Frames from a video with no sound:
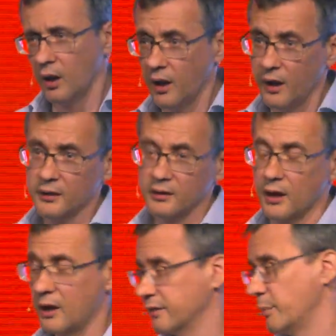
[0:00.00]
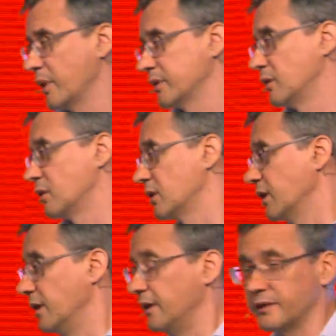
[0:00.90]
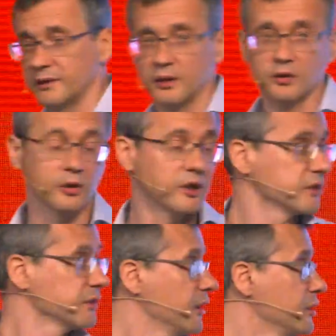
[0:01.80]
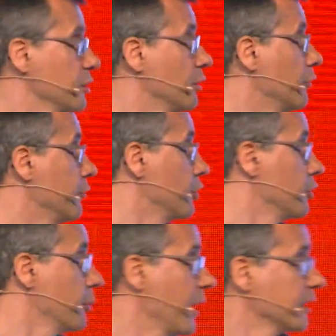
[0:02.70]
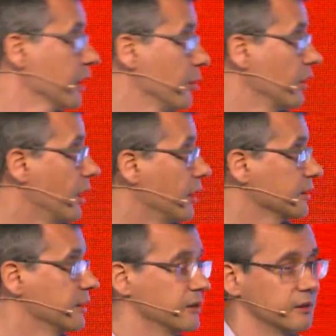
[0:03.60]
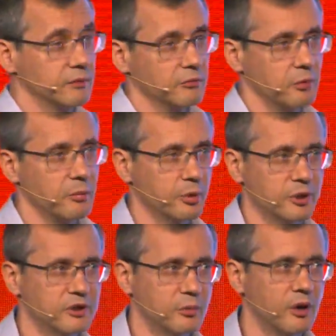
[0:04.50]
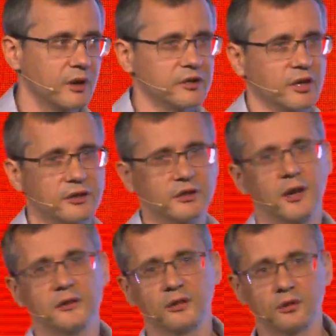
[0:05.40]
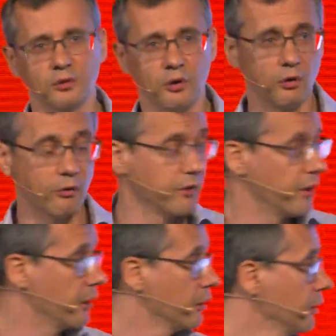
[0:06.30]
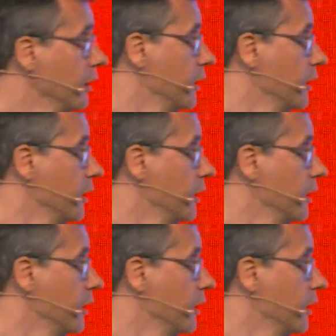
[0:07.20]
And last but not least, tokenization of non-bankable assets. We're pretty much excited to go there.